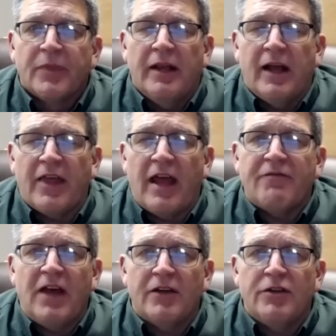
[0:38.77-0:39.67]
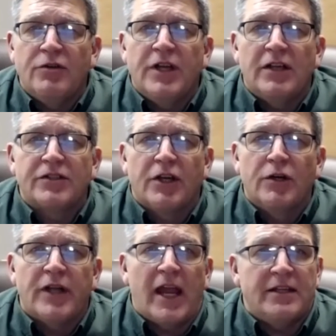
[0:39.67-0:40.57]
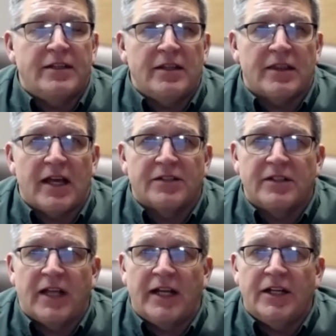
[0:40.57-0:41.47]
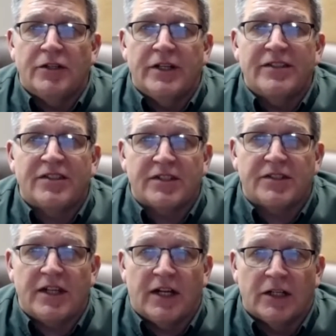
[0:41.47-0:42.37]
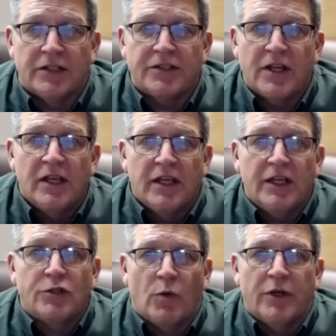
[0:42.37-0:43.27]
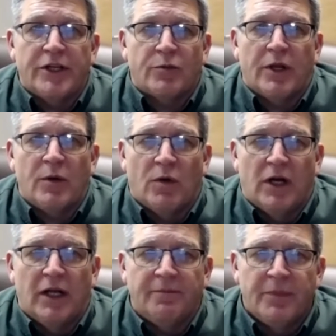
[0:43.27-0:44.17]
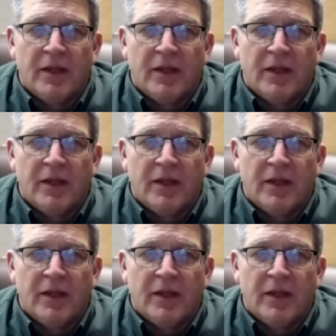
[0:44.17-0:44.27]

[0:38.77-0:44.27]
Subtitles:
Now that value does go to $18,960 in 2021.